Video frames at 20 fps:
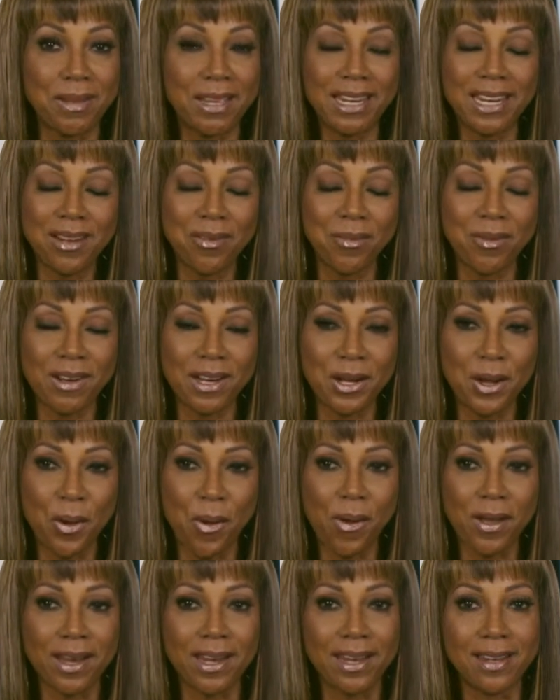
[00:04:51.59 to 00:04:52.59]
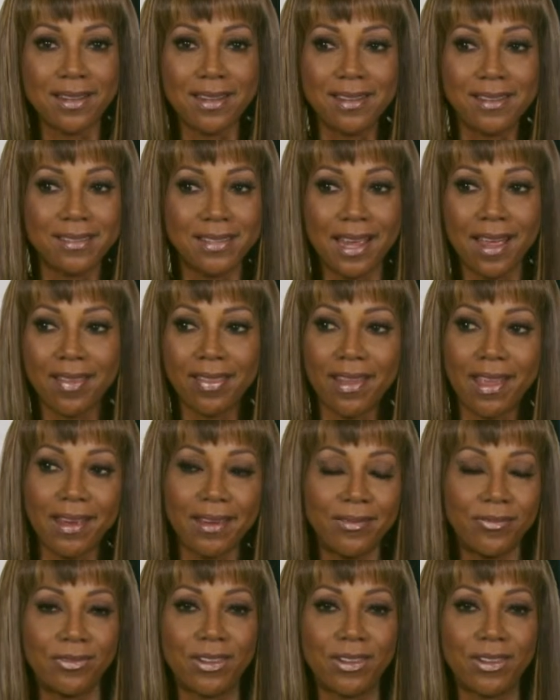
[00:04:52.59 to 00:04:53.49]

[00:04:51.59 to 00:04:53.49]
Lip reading: They didn't want to go on it. It didn't sound like